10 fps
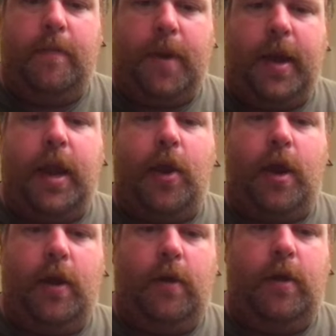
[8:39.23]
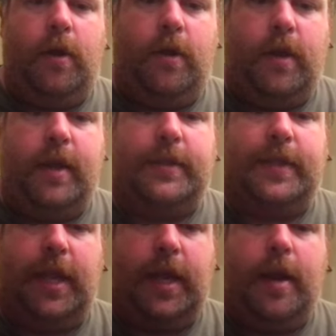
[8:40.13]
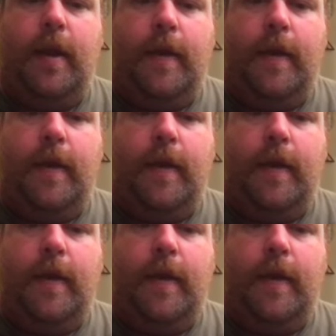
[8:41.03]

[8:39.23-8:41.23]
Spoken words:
by Gary earlier in that scene.